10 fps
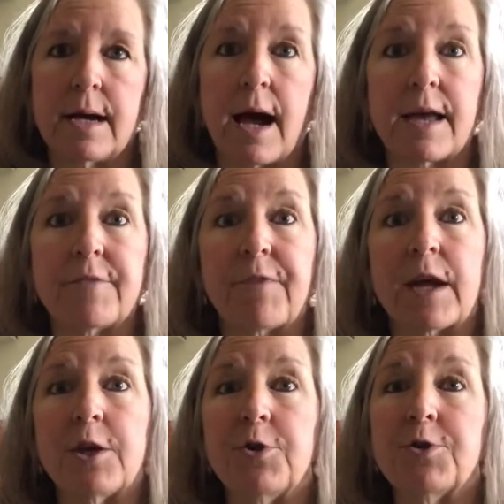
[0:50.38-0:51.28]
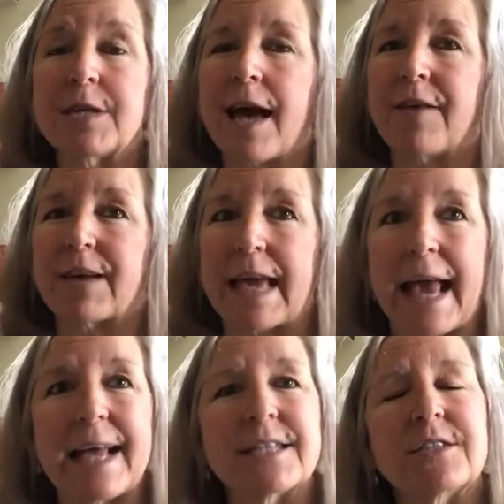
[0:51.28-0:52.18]
I invite you to have a
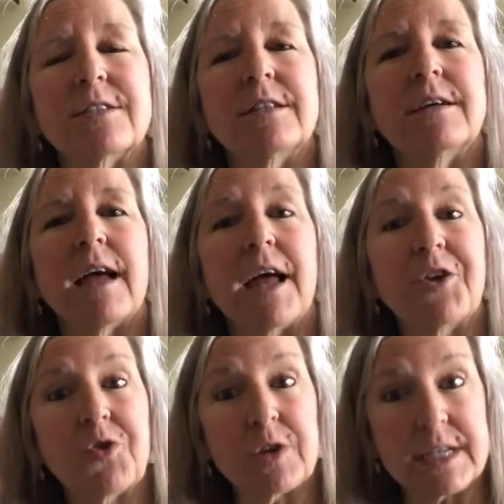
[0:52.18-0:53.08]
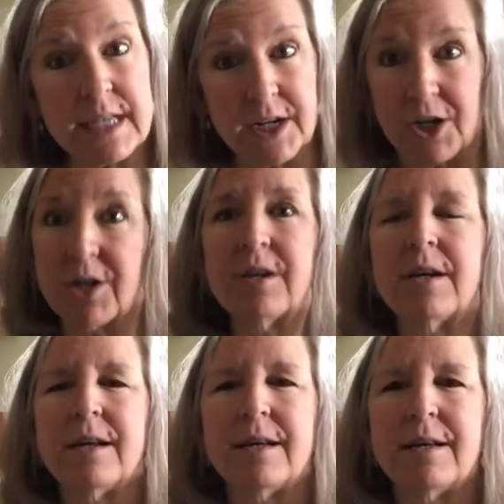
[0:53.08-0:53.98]
candle and your dinner,
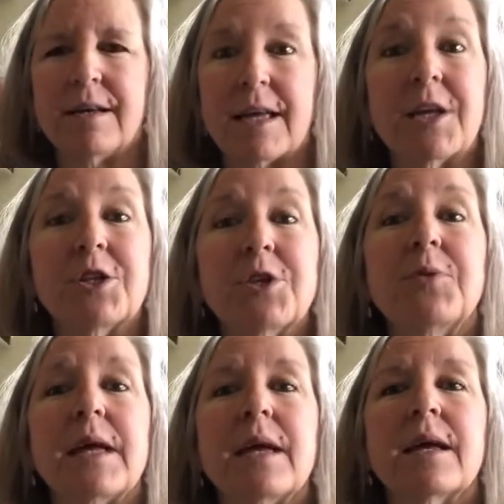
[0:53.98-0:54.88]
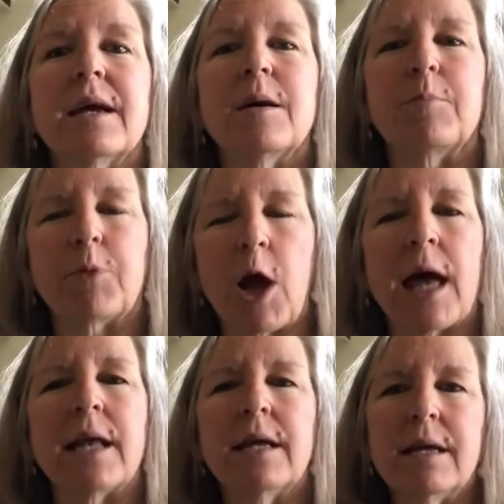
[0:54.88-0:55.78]
including
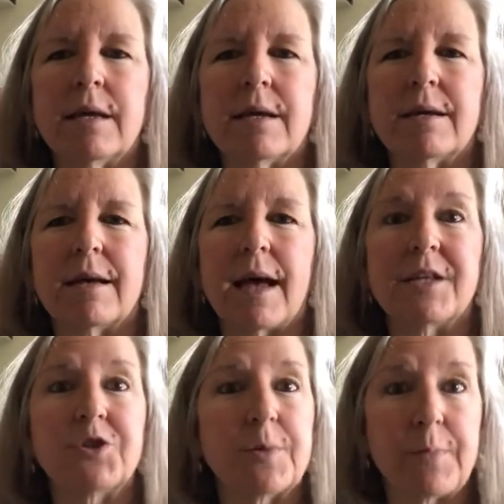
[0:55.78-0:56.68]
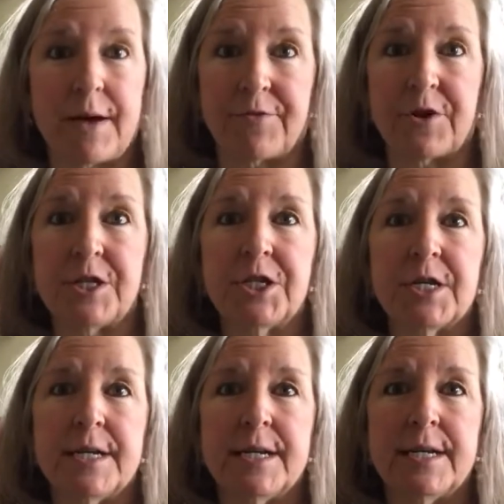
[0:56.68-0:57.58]
bread and your beverage.
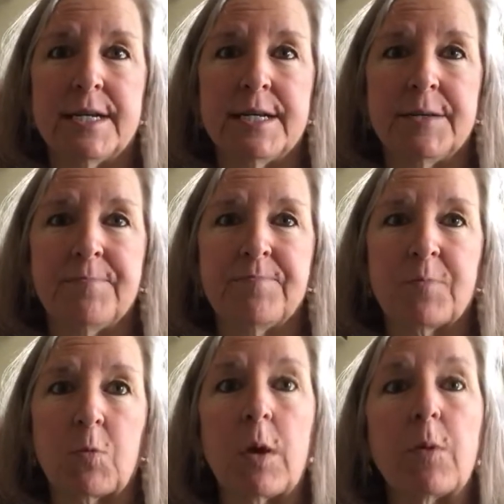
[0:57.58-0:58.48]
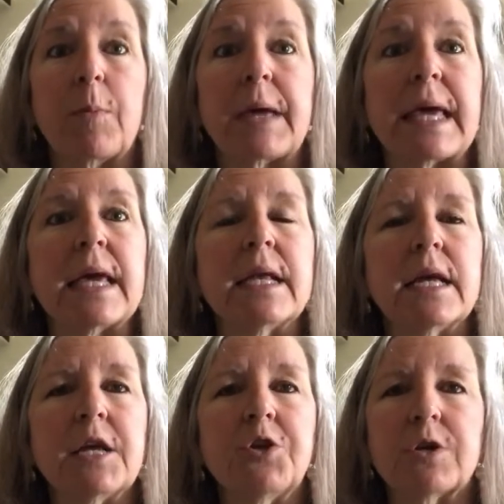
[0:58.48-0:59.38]
We will begin
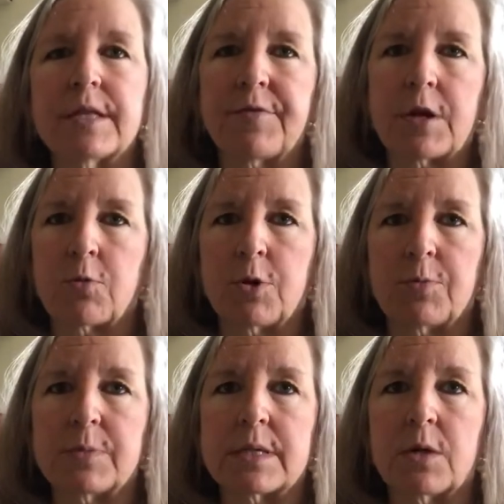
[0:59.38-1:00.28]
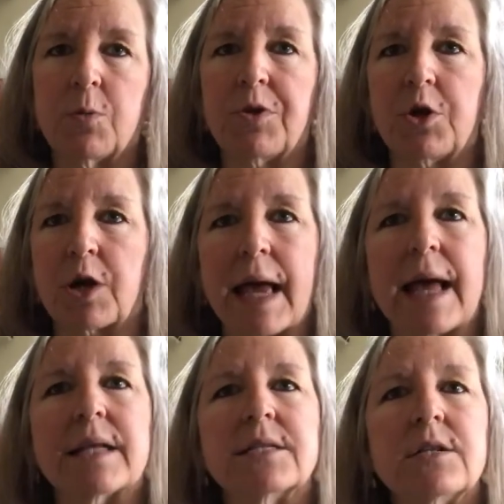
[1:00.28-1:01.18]
in your living rooms with your
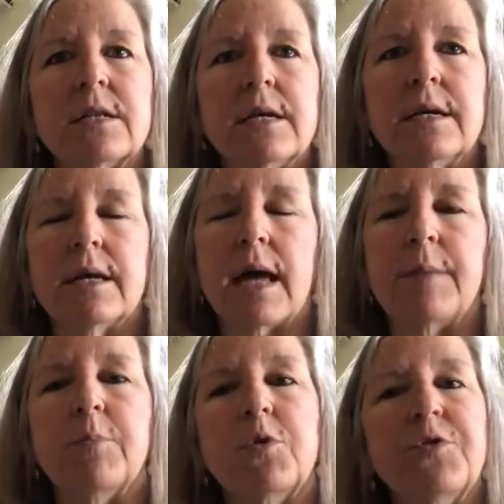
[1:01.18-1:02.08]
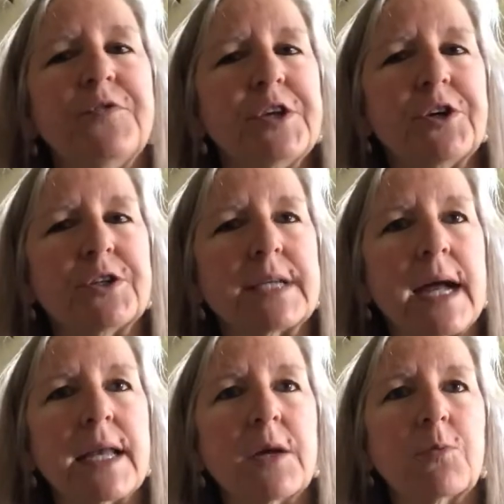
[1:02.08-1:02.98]
candle and move to your
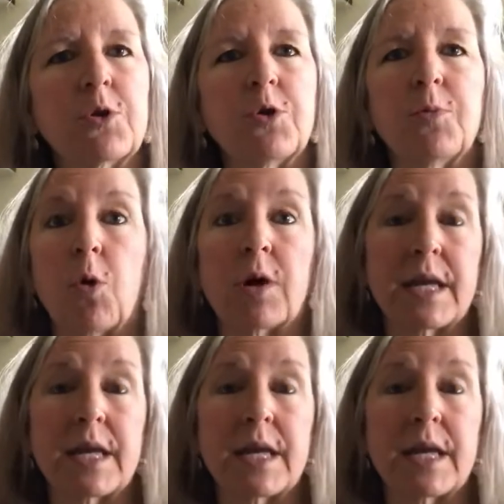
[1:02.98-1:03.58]
dining room or